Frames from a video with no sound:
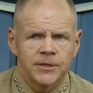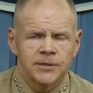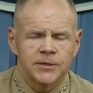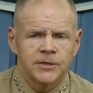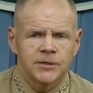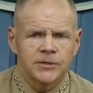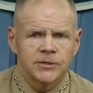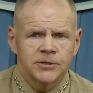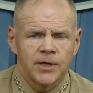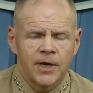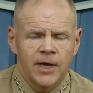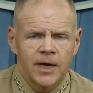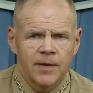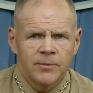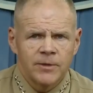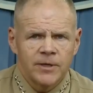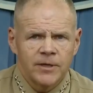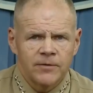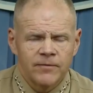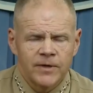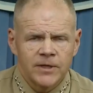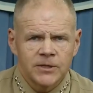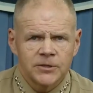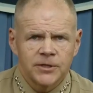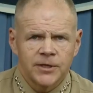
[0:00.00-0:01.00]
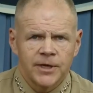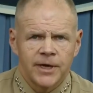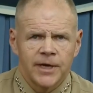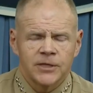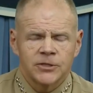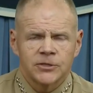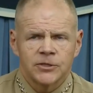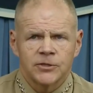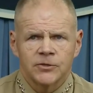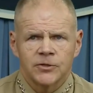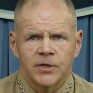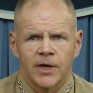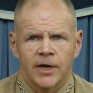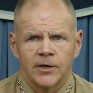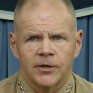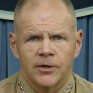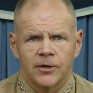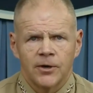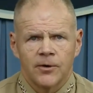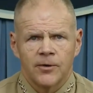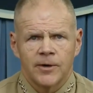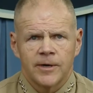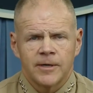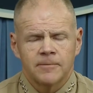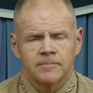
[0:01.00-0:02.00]
at this time. The investigation is
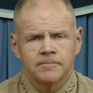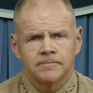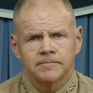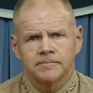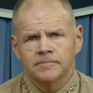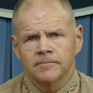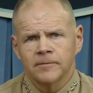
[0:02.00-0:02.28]
ongoing.